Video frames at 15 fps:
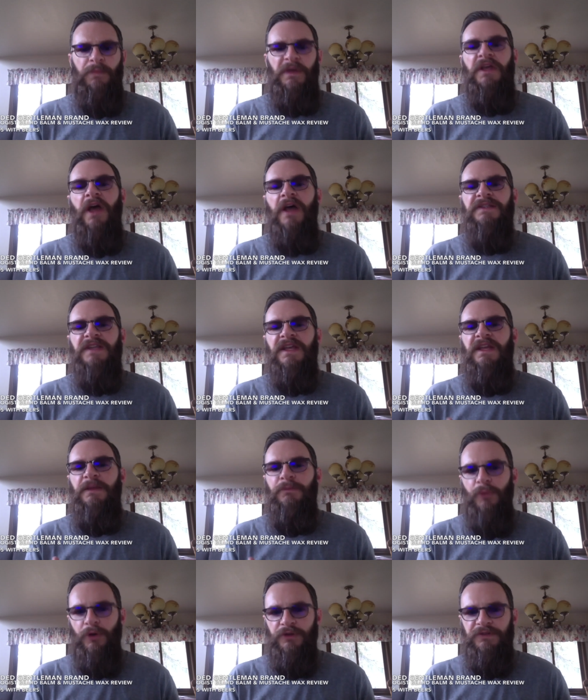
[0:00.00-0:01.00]
Because it
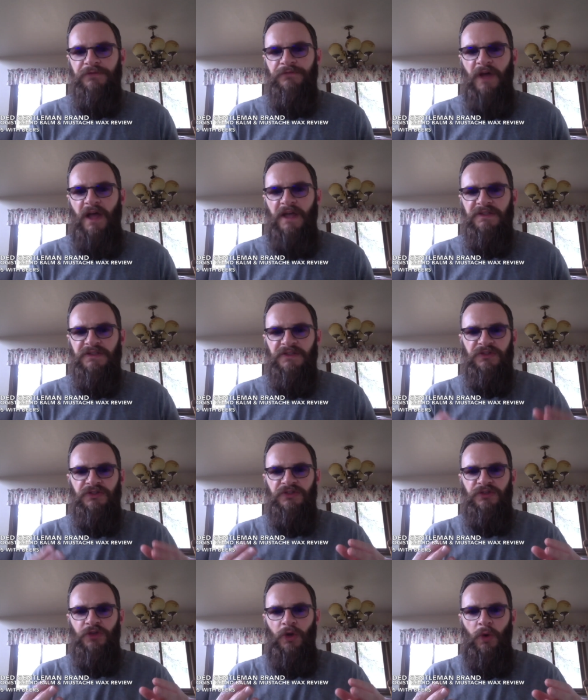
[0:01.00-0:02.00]
emulsifies
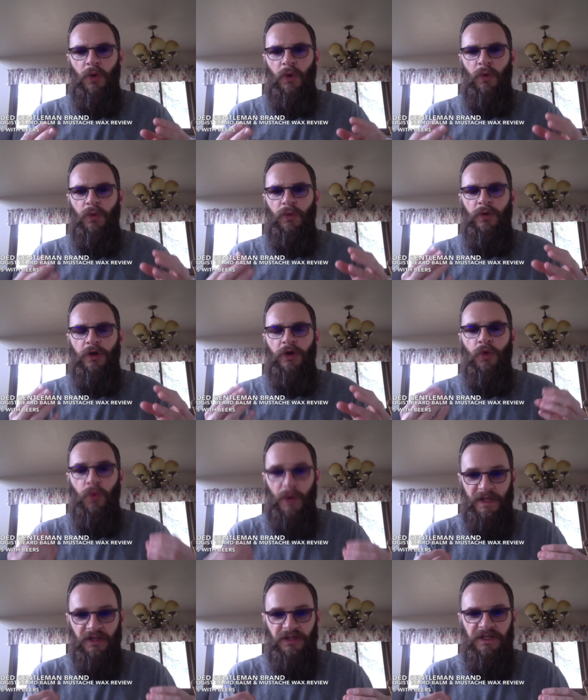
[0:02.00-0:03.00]
so
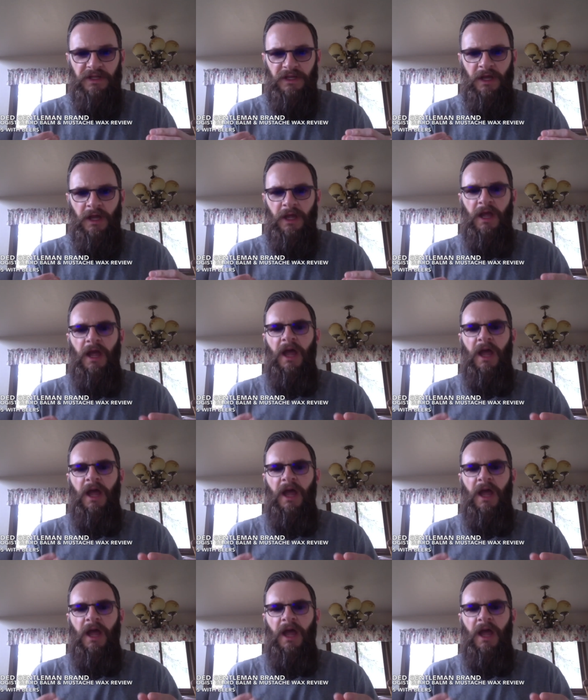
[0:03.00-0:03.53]
quickly,